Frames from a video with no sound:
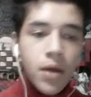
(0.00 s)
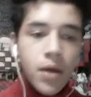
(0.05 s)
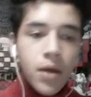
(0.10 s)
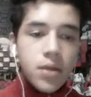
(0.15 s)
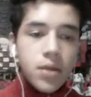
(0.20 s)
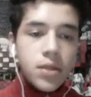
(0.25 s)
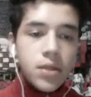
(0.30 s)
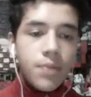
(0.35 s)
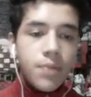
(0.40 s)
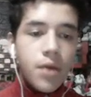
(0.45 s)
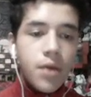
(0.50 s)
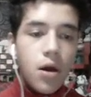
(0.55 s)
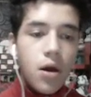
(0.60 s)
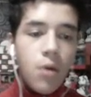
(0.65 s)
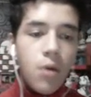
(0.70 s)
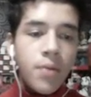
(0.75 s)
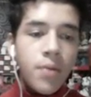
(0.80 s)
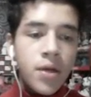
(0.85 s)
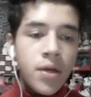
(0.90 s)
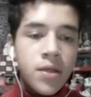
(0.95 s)
some
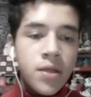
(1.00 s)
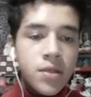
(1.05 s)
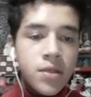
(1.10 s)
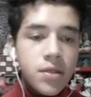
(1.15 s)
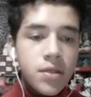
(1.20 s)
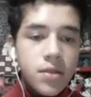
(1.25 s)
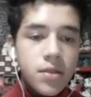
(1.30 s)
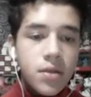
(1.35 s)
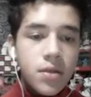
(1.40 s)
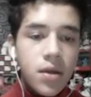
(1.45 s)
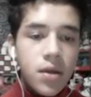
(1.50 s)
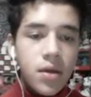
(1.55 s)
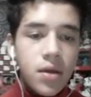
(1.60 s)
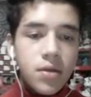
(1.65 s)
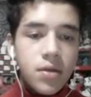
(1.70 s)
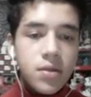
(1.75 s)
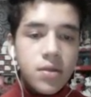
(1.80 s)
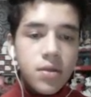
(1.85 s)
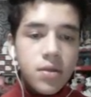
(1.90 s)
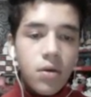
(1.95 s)
components.
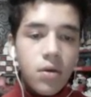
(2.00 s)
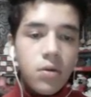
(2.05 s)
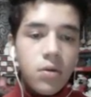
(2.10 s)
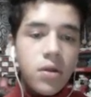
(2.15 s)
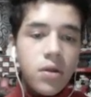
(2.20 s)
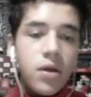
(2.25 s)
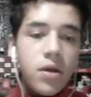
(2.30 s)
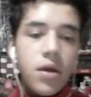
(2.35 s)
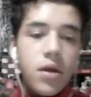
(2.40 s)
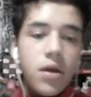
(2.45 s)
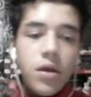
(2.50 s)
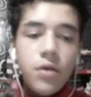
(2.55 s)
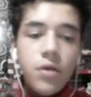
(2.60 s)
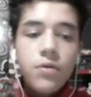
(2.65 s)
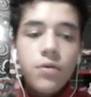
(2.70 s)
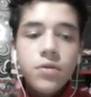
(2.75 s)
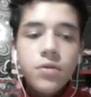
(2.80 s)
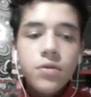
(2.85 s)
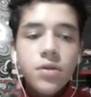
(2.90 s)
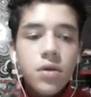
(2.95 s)
It's only
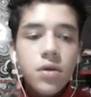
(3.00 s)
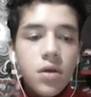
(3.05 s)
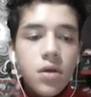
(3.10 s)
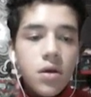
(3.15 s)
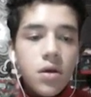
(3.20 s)
used